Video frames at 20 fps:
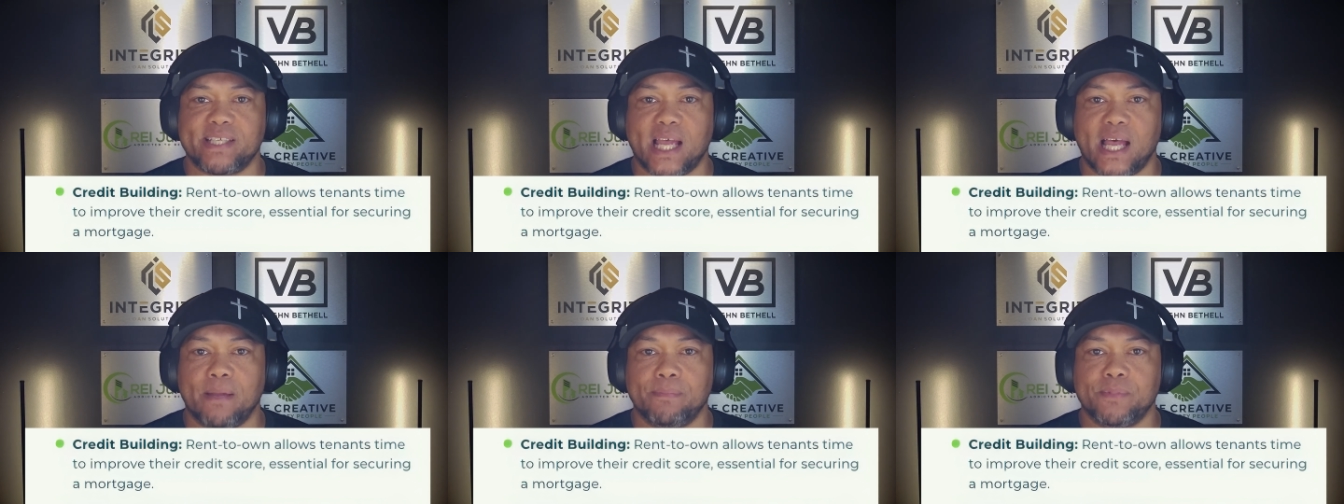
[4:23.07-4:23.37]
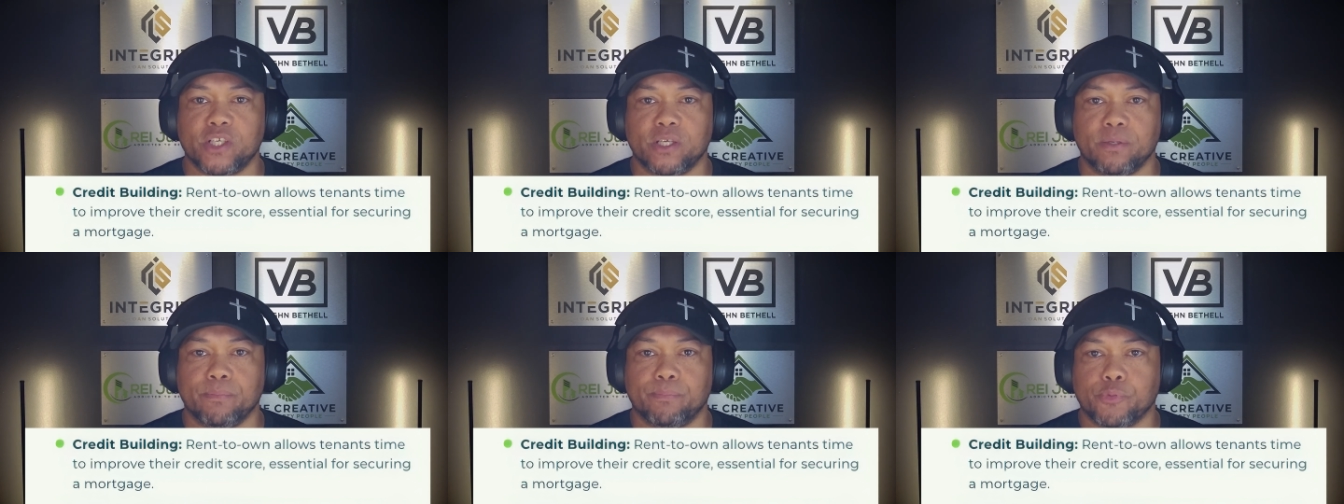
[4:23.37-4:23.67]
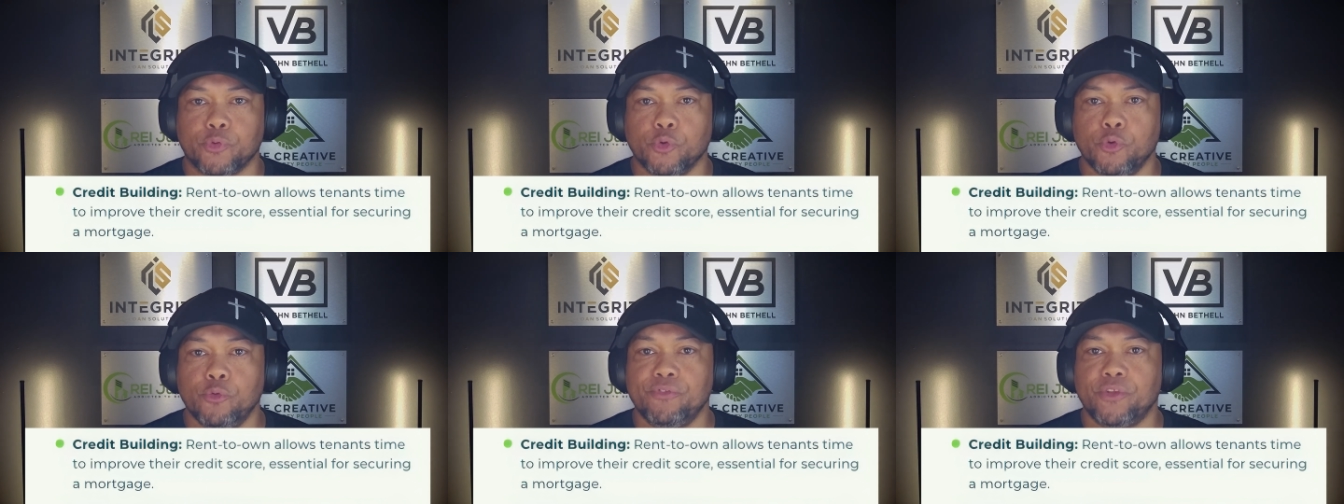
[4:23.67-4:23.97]
time to
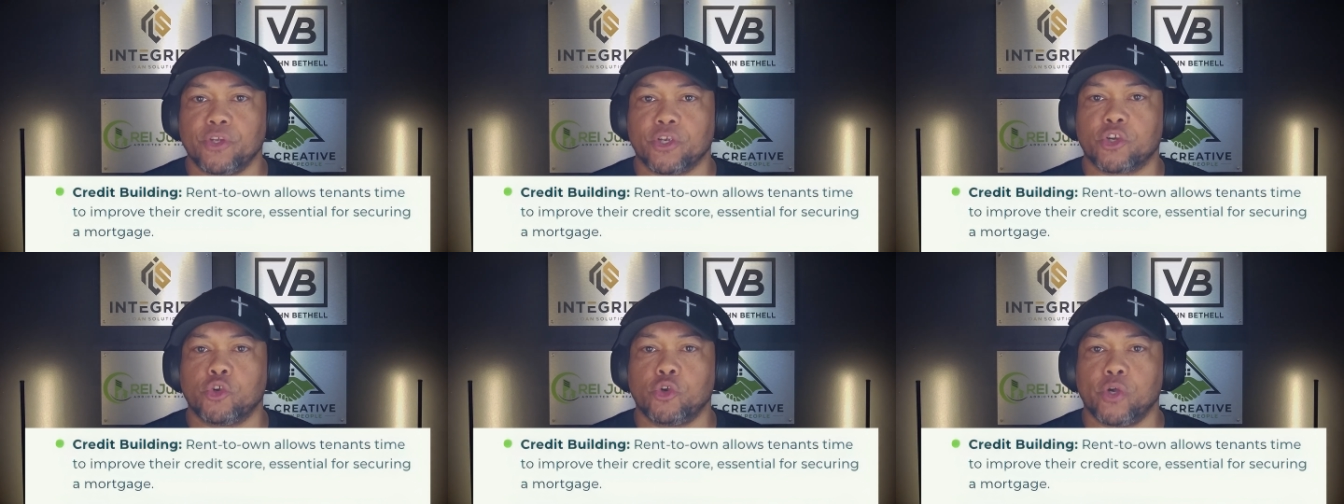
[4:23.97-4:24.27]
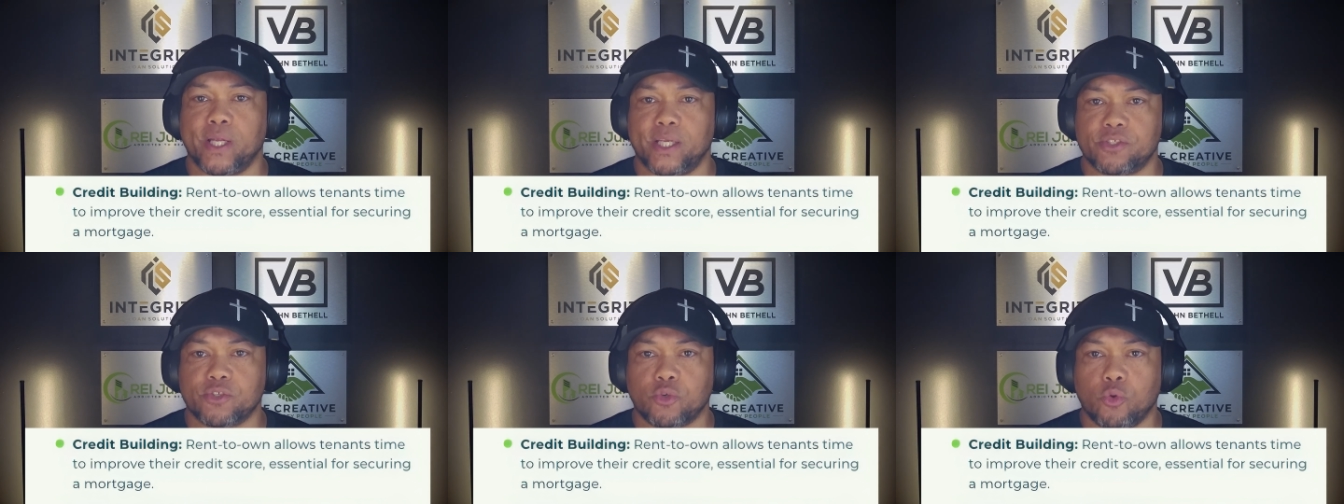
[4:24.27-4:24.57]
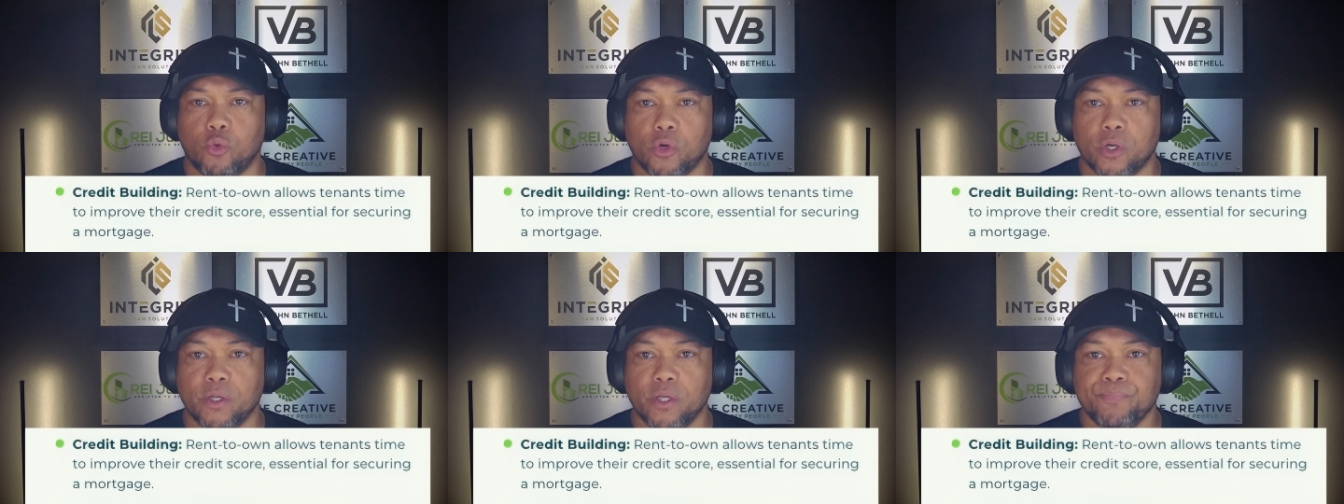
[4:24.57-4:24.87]
improve their credit
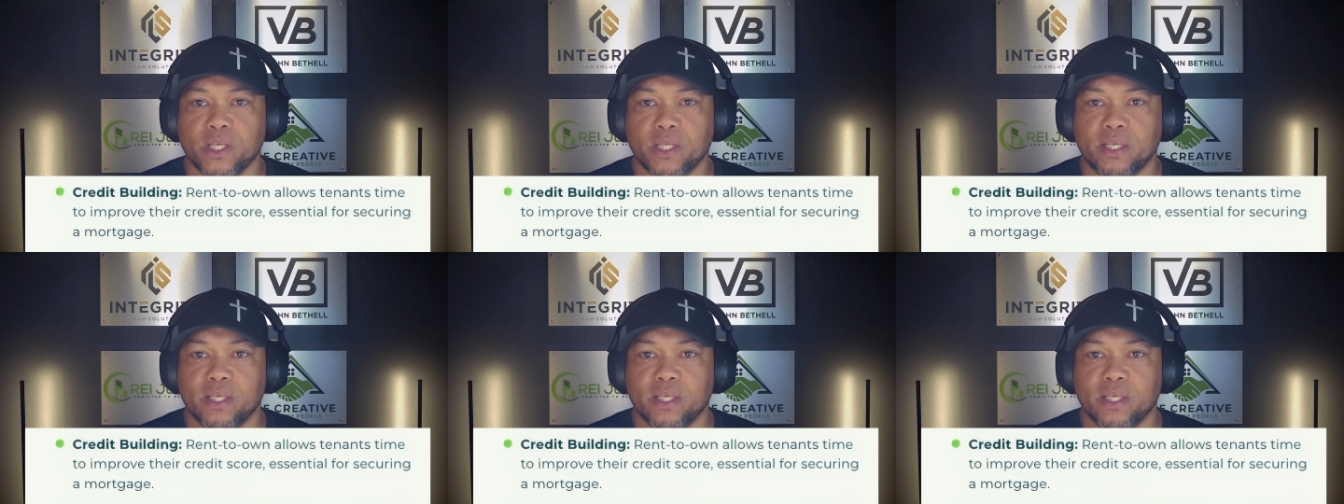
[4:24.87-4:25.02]
score.